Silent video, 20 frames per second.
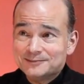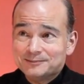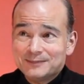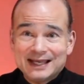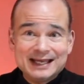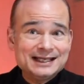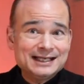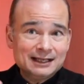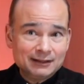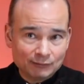
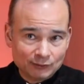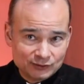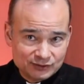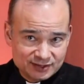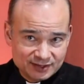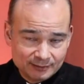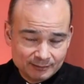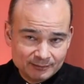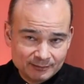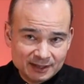and now
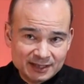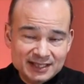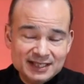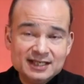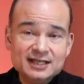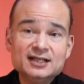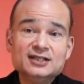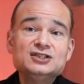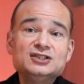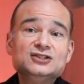also money
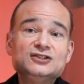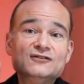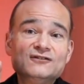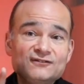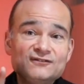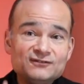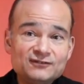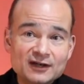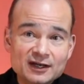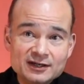to
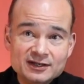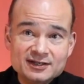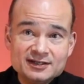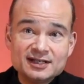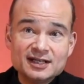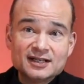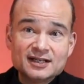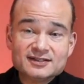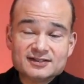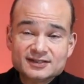fund
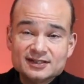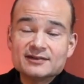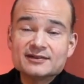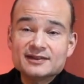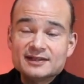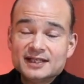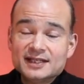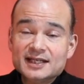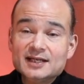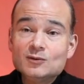
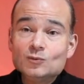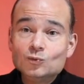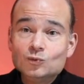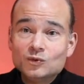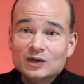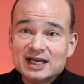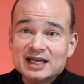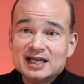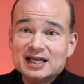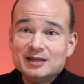something
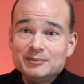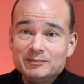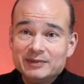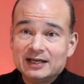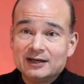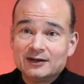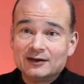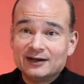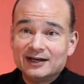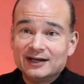way bigger.